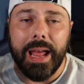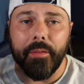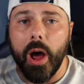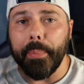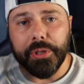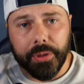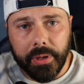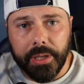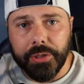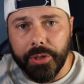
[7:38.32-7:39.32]

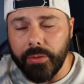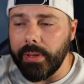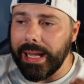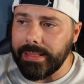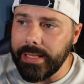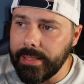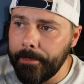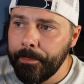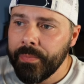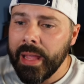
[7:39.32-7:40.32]
opportunities to do last season.
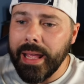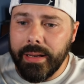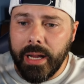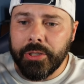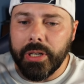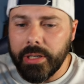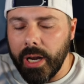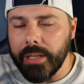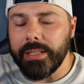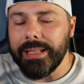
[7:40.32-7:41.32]
And Deontay
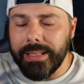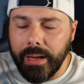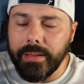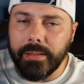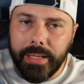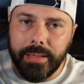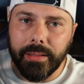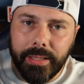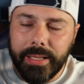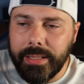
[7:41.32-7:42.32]
Johnson does lead the
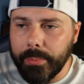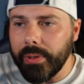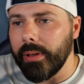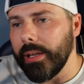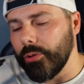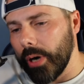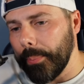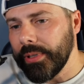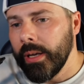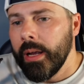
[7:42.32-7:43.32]
league typically in
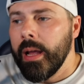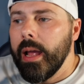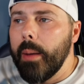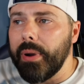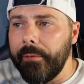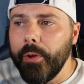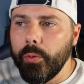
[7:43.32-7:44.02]
drops, but I feel